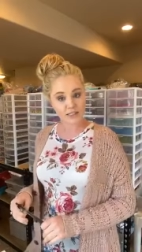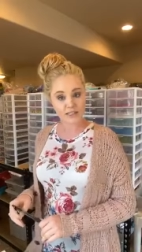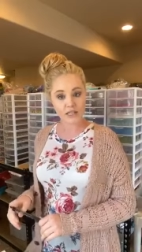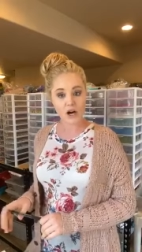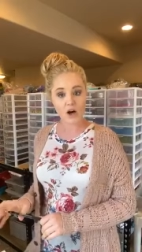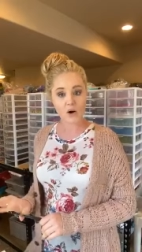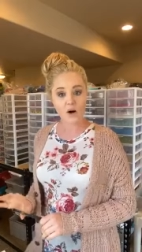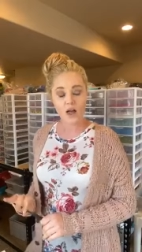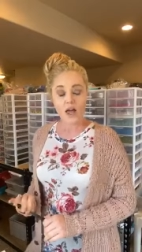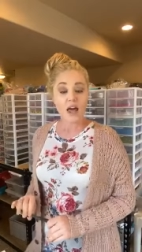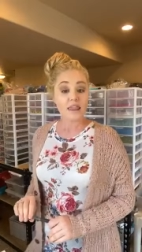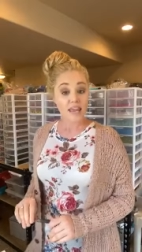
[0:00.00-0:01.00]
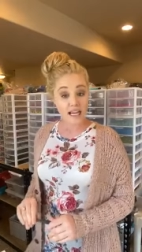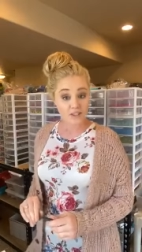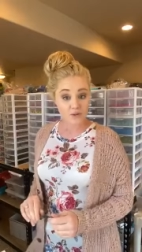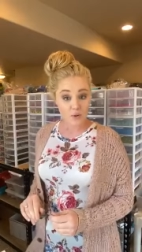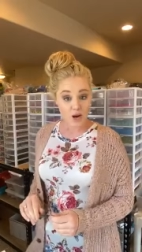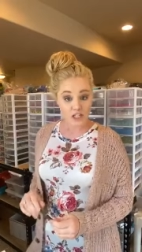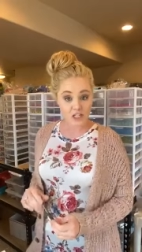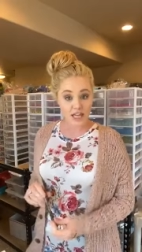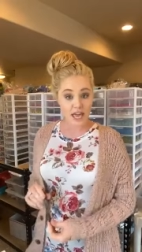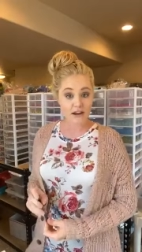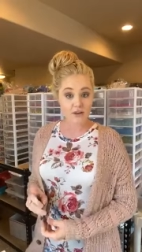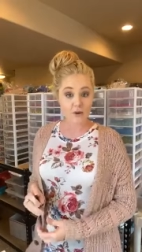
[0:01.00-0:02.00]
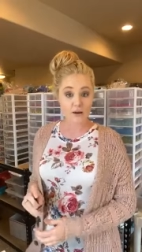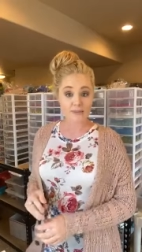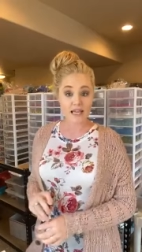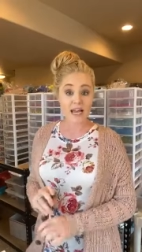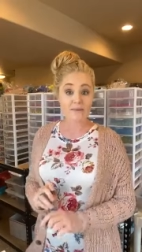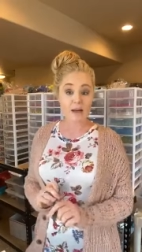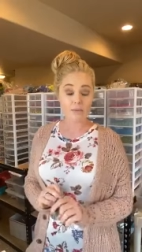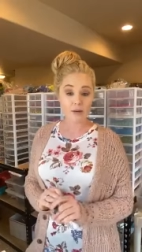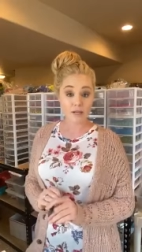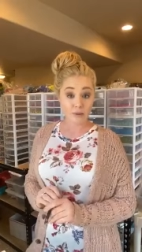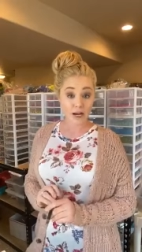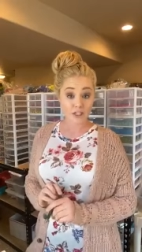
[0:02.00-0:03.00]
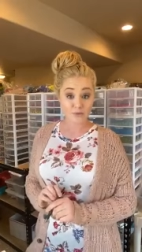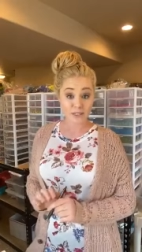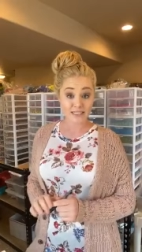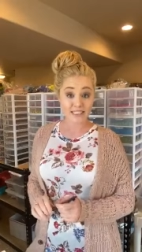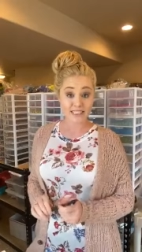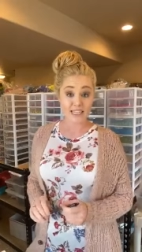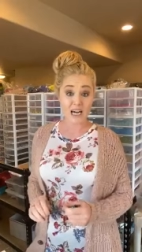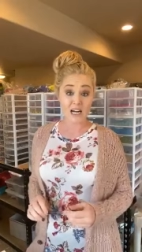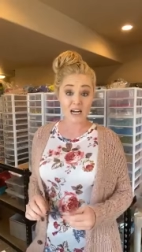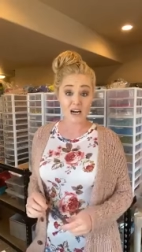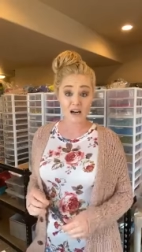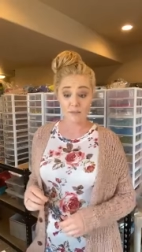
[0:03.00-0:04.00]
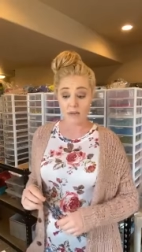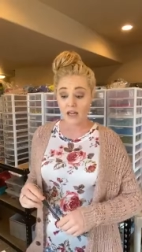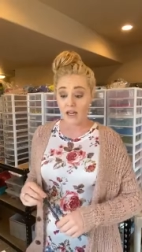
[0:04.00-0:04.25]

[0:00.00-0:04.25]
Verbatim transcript: So thanks for watching. Head to the website, myprettyposhprincess.com.